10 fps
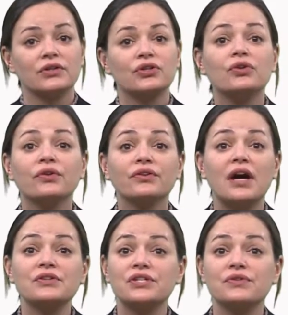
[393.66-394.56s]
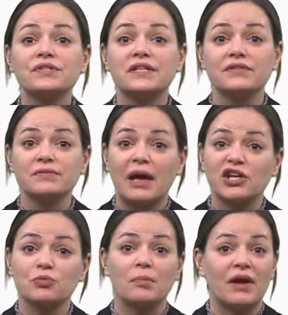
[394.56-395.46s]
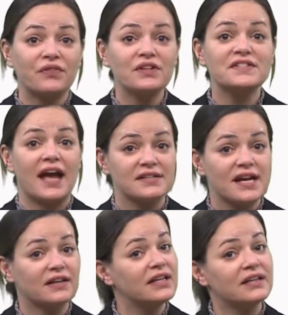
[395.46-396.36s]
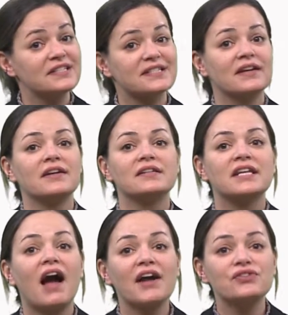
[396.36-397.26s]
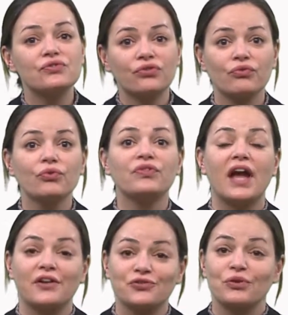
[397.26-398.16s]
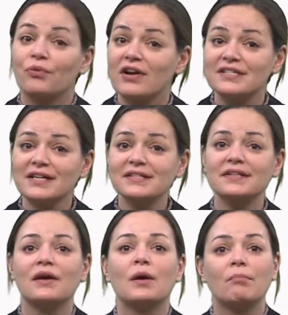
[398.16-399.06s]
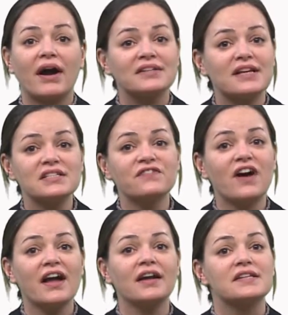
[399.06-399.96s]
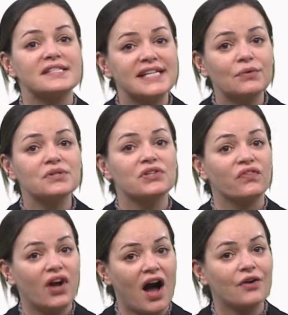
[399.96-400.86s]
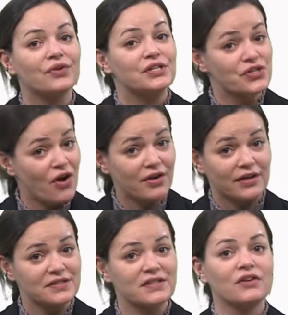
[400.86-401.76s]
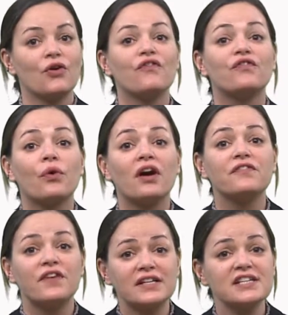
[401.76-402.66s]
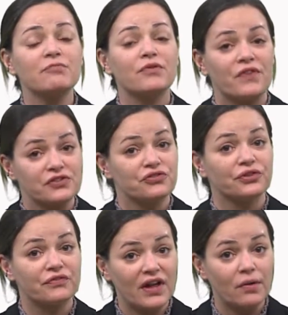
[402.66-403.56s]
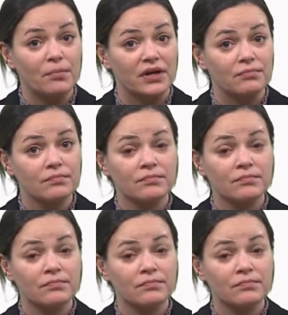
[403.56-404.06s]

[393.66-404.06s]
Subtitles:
You learned how to use skills management methods and techniques to guide you through the entry process by identifying a sequence of concrete targets for effective professional development.